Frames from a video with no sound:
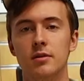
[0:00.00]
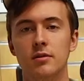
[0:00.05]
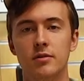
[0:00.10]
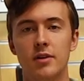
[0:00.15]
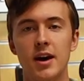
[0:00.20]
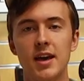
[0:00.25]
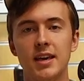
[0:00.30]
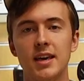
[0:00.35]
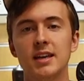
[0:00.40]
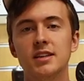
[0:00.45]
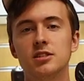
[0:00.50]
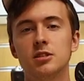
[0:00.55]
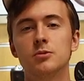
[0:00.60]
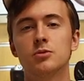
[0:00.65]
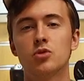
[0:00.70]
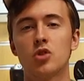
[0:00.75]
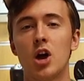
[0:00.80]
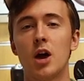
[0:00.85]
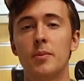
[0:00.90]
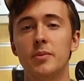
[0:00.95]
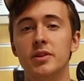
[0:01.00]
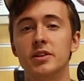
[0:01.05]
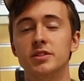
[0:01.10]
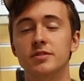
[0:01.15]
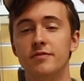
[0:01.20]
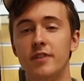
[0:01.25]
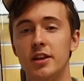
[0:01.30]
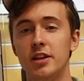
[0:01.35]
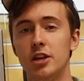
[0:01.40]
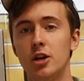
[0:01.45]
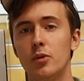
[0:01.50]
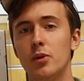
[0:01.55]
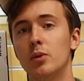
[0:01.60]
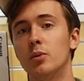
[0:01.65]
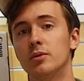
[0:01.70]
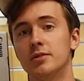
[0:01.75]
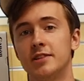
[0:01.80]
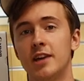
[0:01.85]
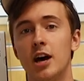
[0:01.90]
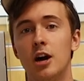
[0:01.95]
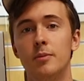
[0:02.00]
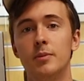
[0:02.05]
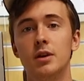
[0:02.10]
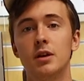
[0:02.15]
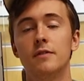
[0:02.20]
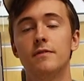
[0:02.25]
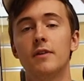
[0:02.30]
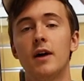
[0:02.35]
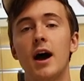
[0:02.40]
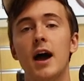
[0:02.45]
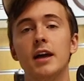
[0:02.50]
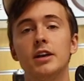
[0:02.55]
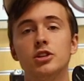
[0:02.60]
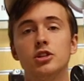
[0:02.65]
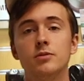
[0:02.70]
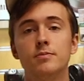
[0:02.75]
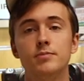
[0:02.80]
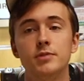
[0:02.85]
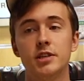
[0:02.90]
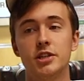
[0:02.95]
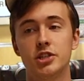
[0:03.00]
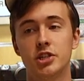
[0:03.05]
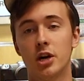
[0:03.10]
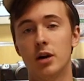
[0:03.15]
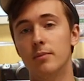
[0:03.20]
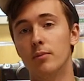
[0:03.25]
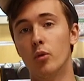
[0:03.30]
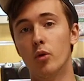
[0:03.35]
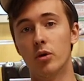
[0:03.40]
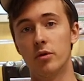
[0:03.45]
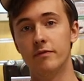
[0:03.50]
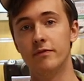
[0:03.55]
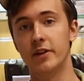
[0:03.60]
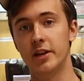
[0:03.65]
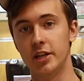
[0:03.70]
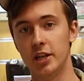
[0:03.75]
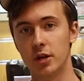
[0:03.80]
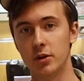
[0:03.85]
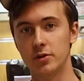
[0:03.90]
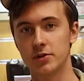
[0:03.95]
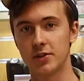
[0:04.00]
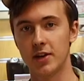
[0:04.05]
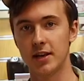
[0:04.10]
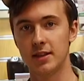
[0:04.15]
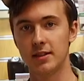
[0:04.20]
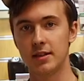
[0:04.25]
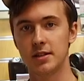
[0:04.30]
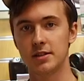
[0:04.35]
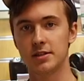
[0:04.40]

Like and subscribe on this video. It will tell me if I should dish out more videos like